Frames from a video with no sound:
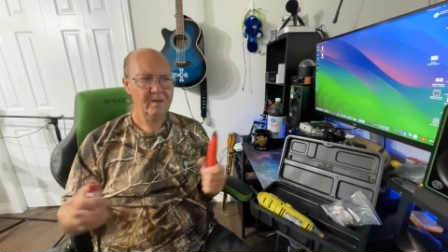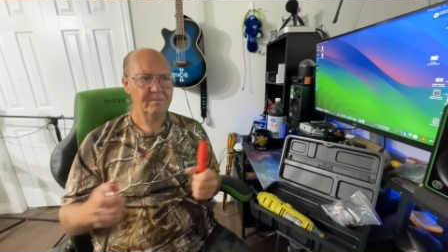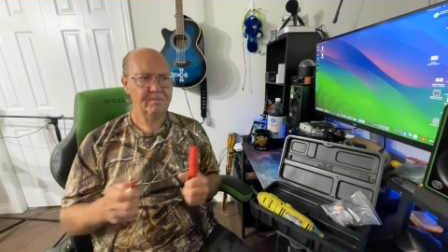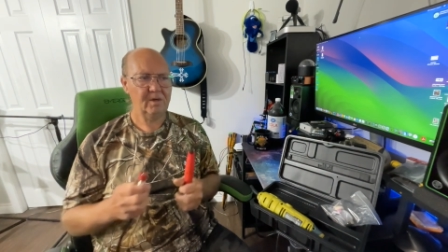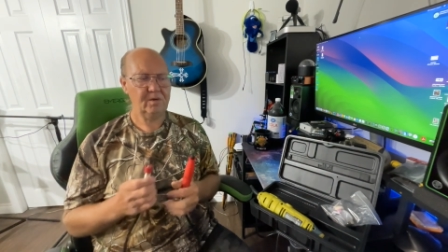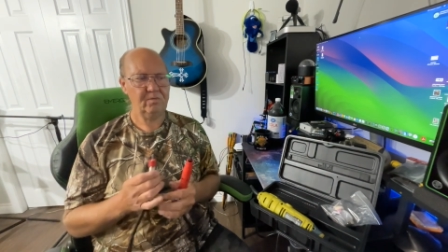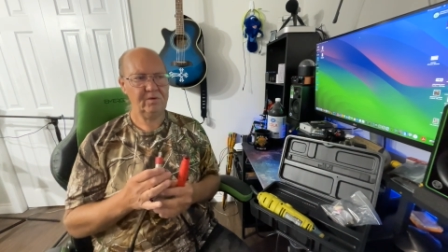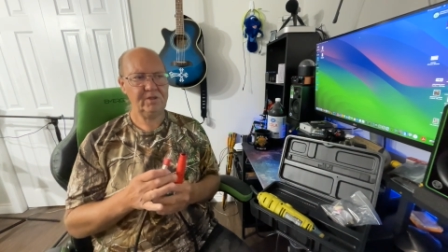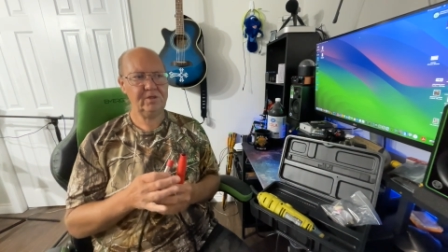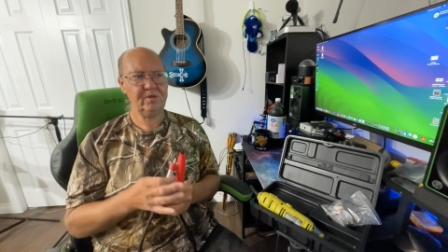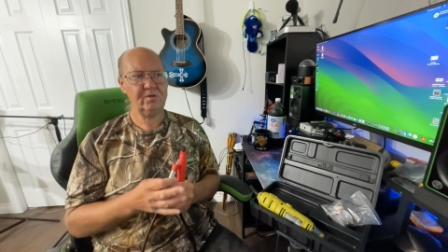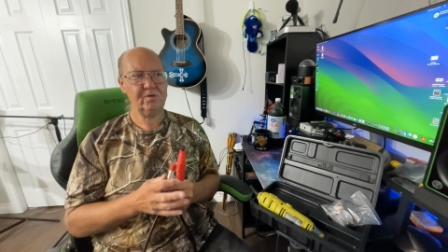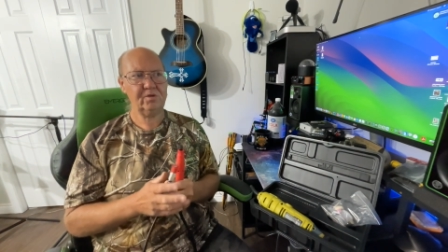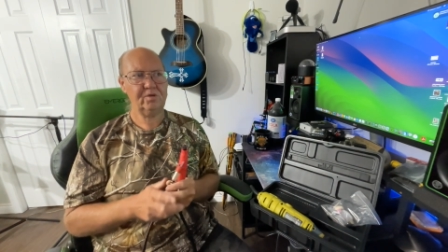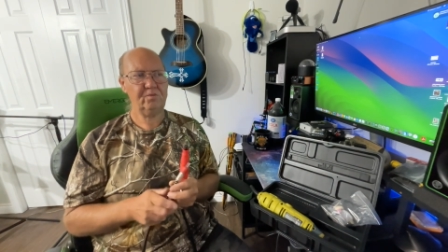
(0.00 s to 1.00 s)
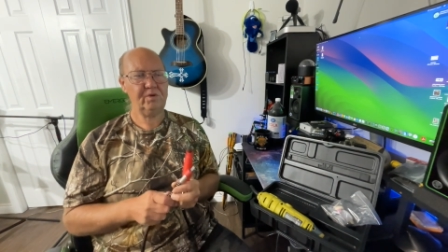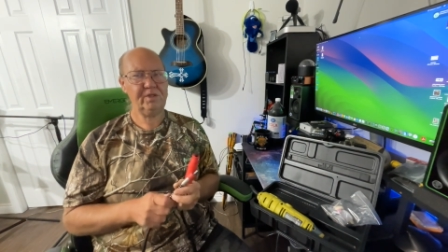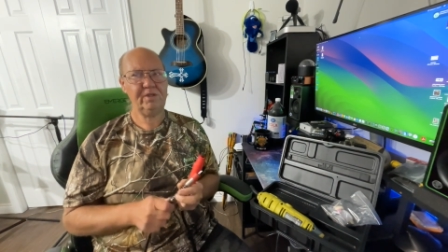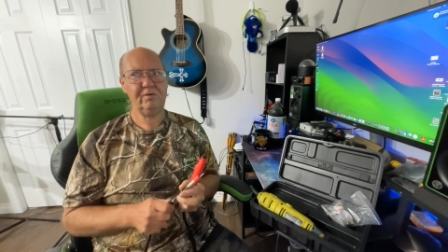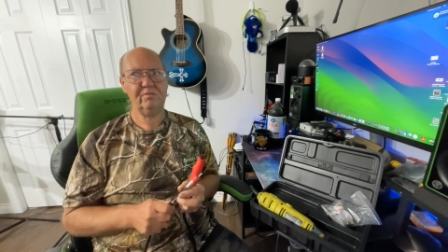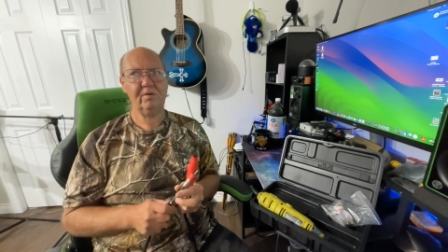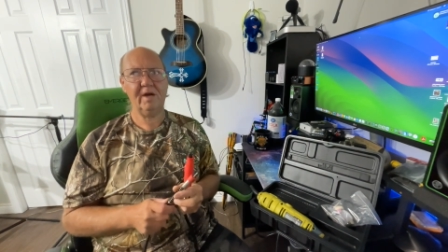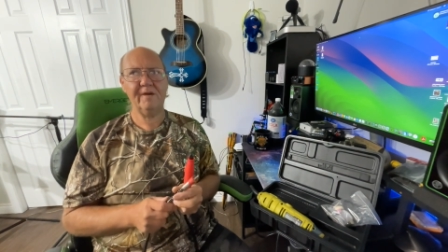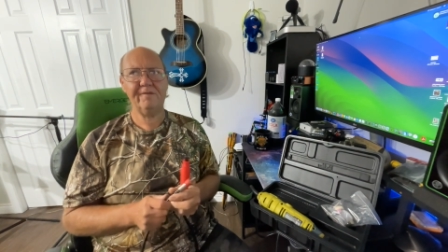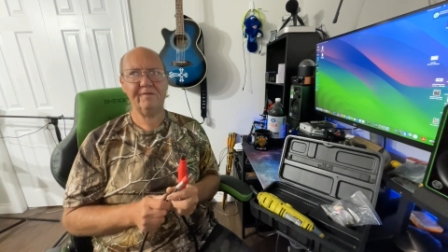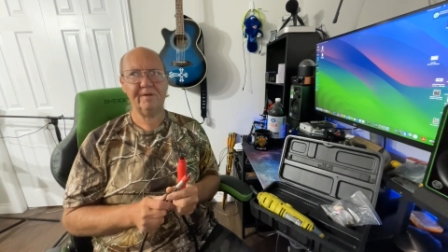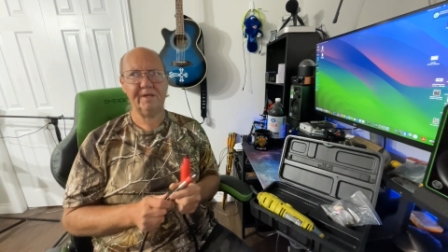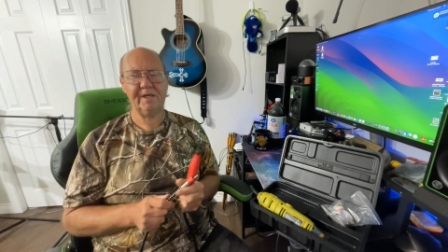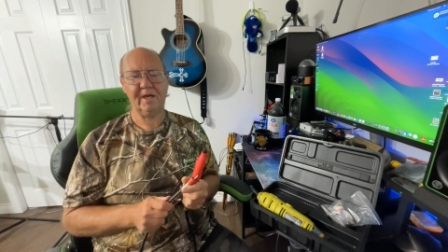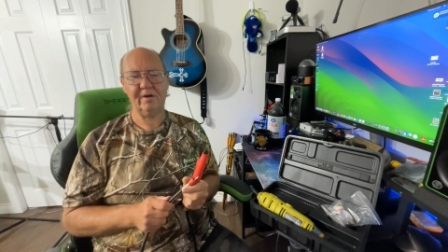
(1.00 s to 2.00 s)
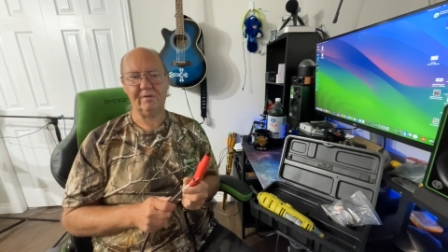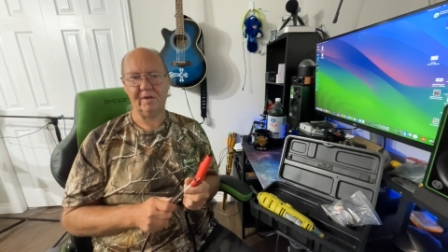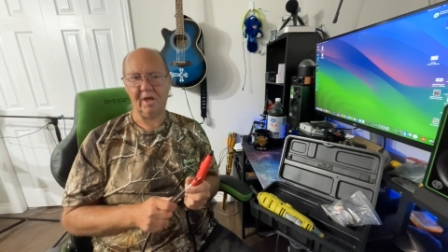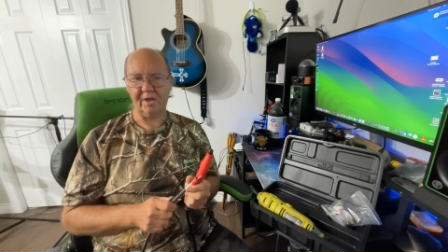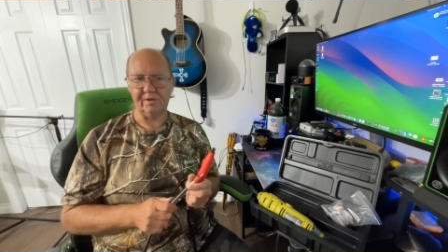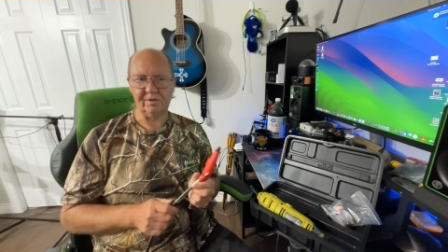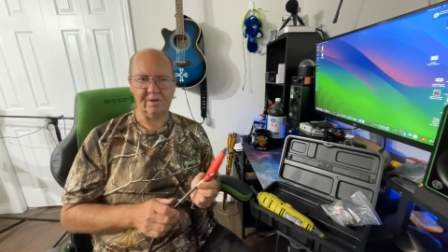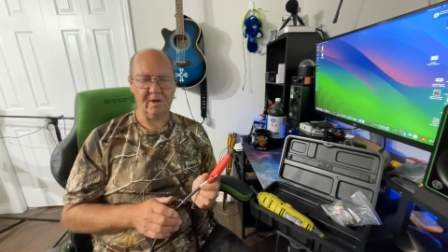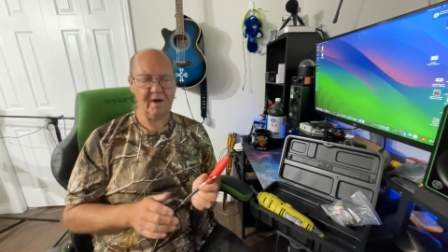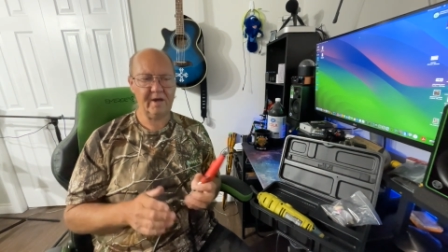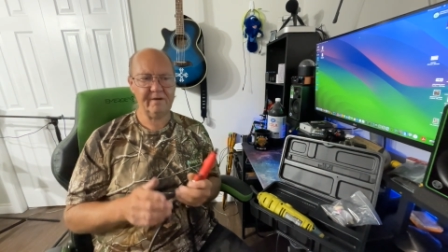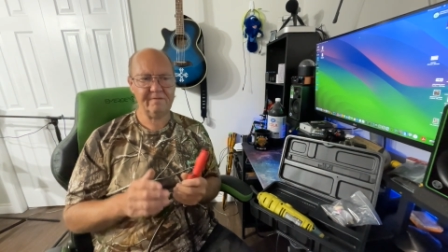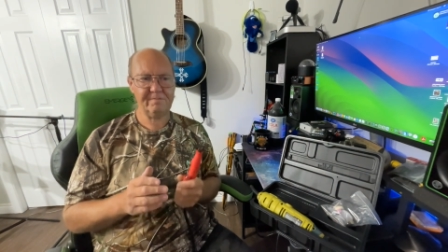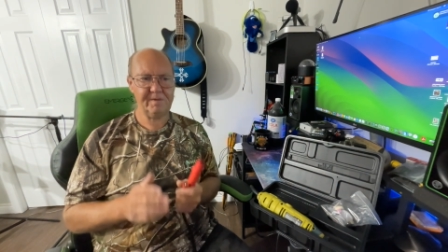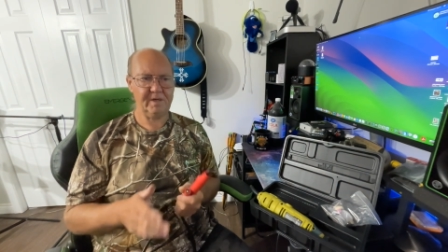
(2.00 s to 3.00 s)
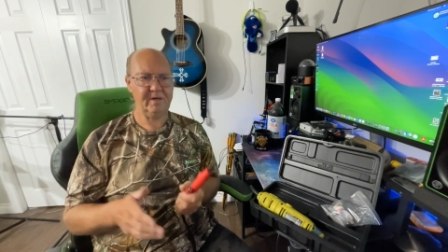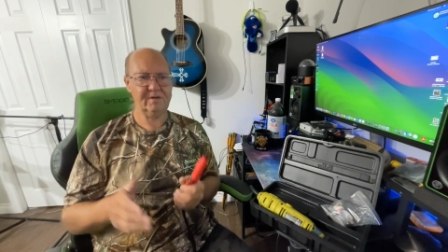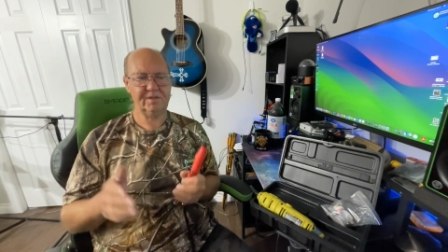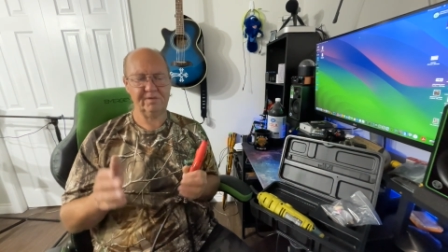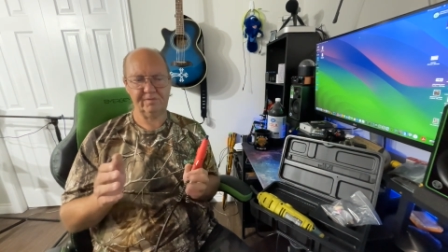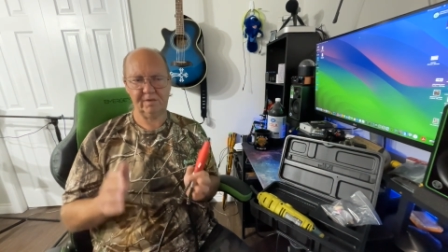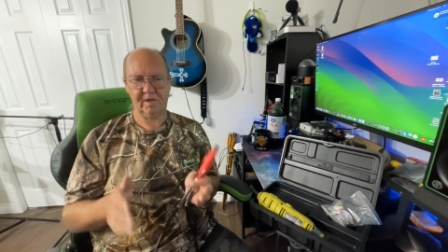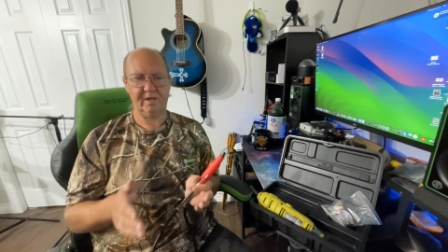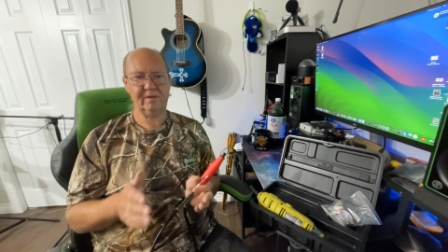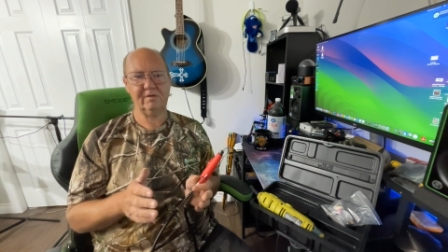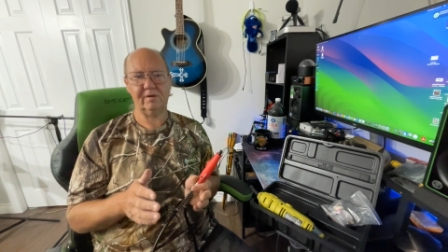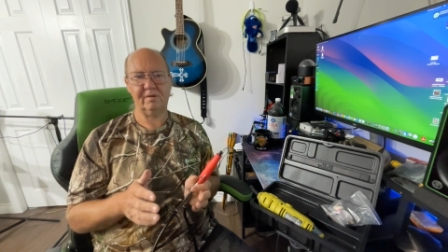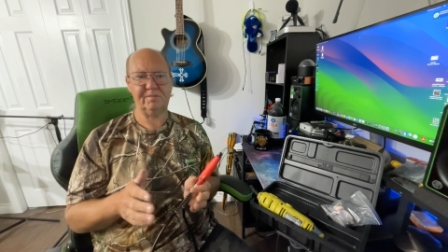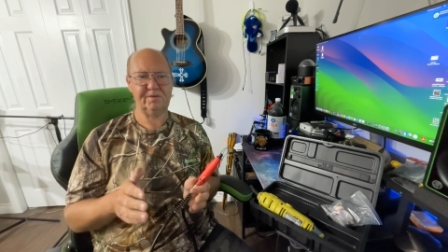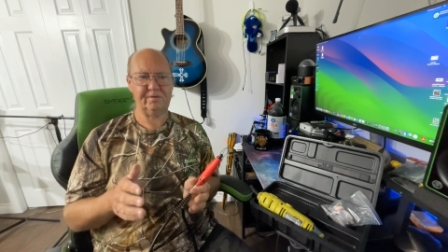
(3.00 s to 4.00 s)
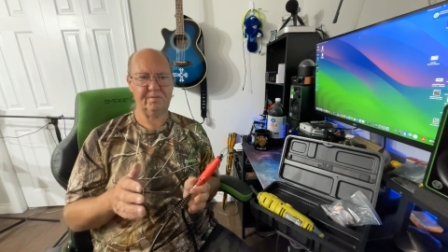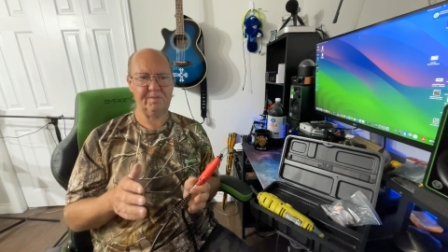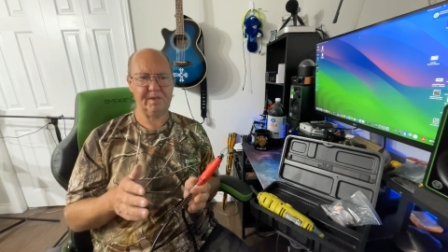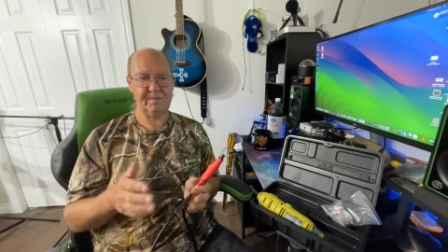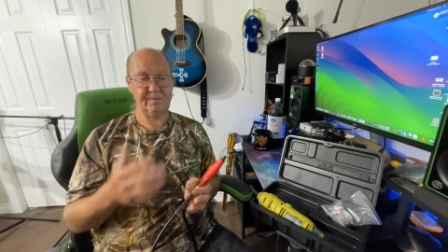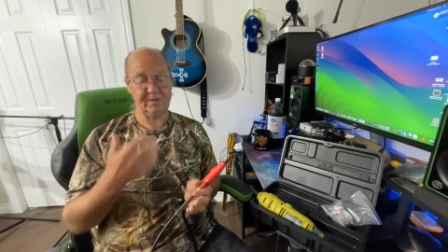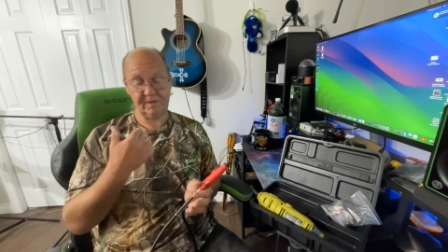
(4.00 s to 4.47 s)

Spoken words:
But when you're rifling out a lot of pairs of gun grips for people,